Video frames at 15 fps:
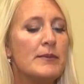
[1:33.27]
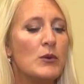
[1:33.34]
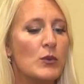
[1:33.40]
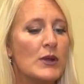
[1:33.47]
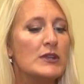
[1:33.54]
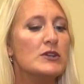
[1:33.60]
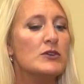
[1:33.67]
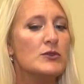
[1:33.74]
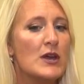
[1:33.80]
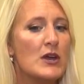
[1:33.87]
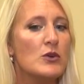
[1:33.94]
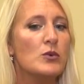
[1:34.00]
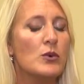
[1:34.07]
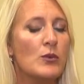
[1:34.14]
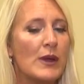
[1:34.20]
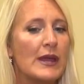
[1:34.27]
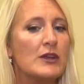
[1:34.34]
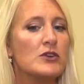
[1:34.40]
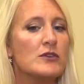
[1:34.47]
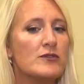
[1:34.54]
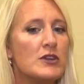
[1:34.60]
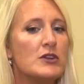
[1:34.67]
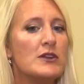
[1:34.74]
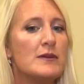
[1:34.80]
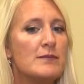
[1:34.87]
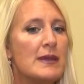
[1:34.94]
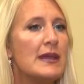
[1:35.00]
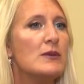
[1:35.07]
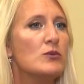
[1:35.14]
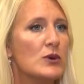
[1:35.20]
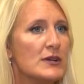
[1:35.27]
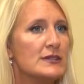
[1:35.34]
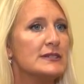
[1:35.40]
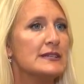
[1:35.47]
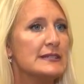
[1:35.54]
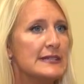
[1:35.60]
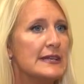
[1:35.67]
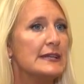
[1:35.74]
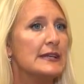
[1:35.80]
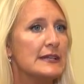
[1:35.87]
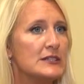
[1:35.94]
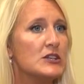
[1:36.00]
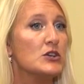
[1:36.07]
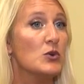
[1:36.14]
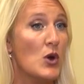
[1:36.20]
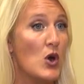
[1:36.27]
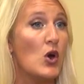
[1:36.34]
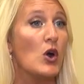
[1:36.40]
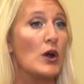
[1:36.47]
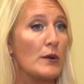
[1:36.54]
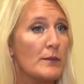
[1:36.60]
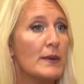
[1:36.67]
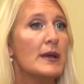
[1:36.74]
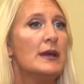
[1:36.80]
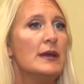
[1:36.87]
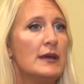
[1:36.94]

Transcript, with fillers: but we do know when we interviewed him, he was intending to harm